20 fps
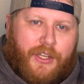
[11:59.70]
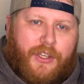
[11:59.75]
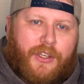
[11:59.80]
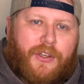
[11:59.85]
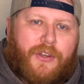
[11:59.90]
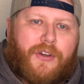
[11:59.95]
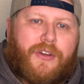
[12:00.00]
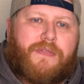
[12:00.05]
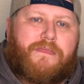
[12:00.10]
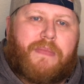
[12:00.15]

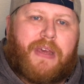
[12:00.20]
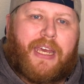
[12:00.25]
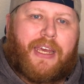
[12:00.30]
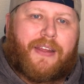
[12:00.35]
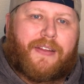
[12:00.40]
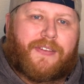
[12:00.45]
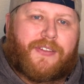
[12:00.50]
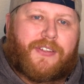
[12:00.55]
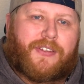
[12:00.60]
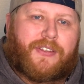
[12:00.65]
Good
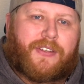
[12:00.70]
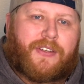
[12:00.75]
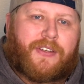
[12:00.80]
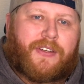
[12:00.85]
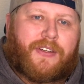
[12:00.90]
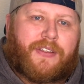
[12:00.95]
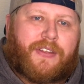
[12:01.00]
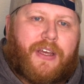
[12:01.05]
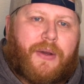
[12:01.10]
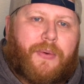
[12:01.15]
means
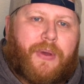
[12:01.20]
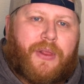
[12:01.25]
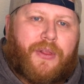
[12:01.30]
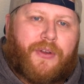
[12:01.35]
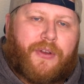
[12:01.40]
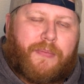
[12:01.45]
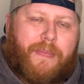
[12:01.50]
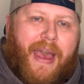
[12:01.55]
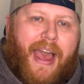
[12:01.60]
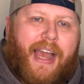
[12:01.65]
that we
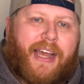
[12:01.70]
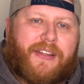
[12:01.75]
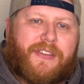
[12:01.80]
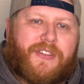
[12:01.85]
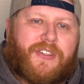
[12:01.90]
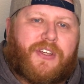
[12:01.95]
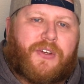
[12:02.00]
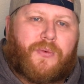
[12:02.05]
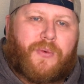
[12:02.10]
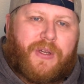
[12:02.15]
look back and
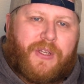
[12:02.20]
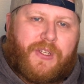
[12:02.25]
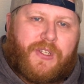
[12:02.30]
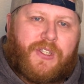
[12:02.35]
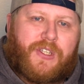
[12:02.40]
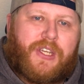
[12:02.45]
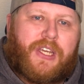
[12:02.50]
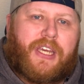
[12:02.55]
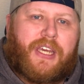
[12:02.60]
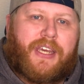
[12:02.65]

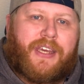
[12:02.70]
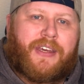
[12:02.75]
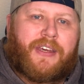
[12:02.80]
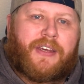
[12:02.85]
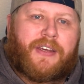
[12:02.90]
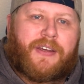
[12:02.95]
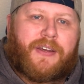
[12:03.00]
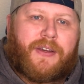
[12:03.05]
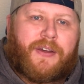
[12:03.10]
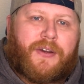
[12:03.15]
see
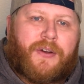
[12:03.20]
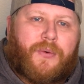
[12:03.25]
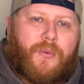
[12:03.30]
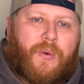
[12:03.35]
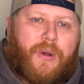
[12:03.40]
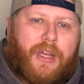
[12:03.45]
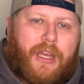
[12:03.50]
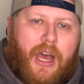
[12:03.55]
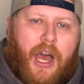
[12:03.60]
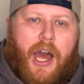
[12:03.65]

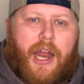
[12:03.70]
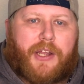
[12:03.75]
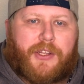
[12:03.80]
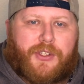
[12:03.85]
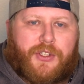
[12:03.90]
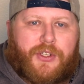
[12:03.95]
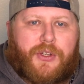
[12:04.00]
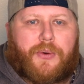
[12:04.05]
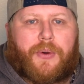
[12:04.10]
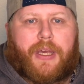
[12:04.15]
what God
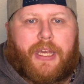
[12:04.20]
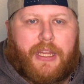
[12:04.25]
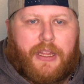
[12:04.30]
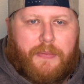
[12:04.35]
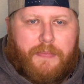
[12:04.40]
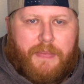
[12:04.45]
is doing in the